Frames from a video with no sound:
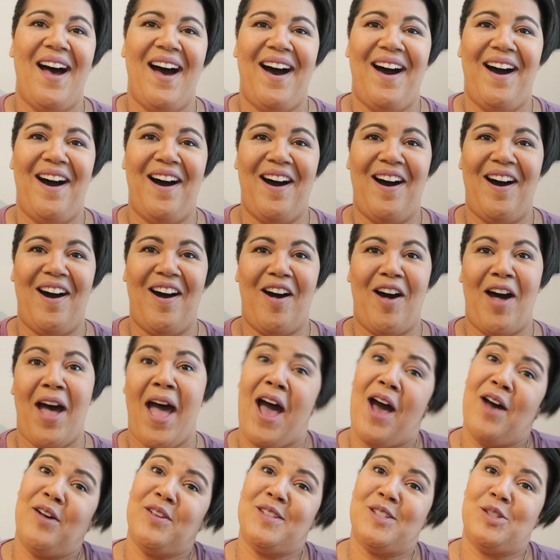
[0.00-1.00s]
Aw,
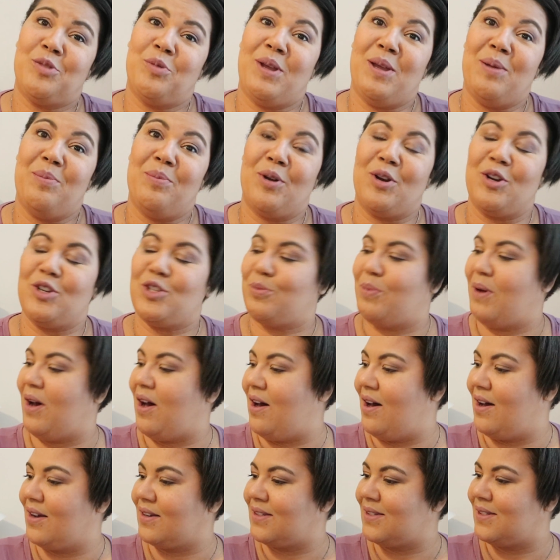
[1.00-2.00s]
how sweet,
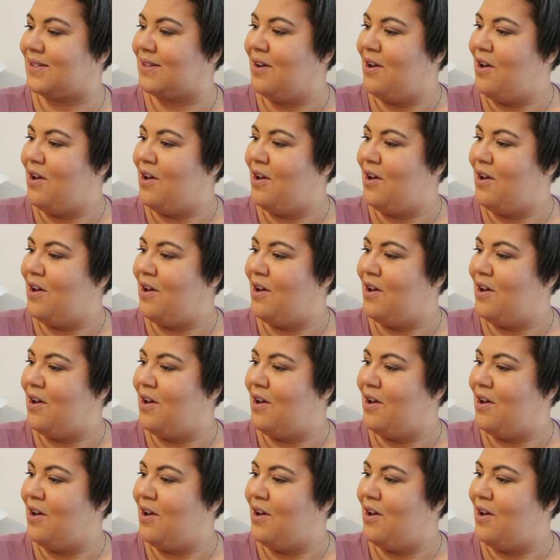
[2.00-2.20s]
Birchbox.